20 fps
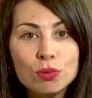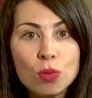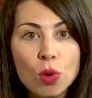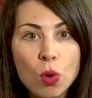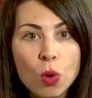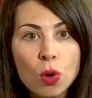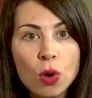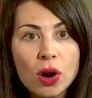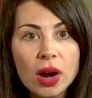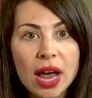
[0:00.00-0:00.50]

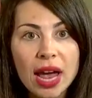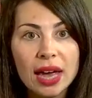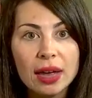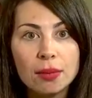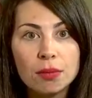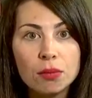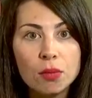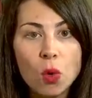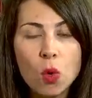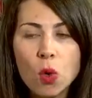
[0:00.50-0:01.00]
more
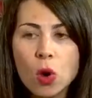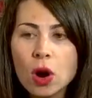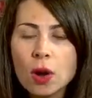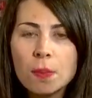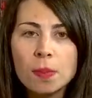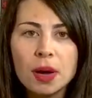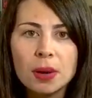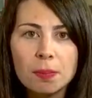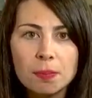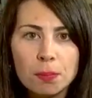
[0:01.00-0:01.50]
and
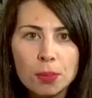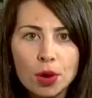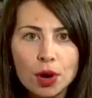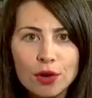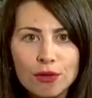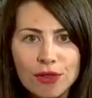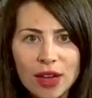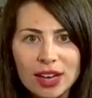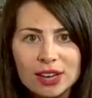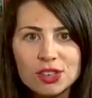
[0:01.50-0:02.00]
more, but
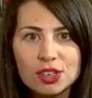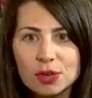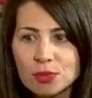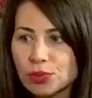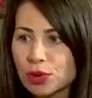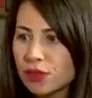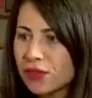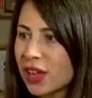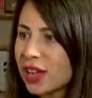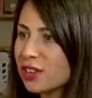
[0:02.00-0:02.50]

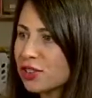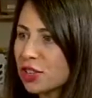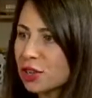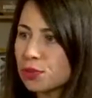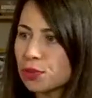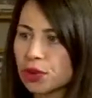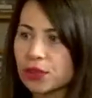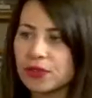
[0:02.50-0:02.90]
prevention, prevention,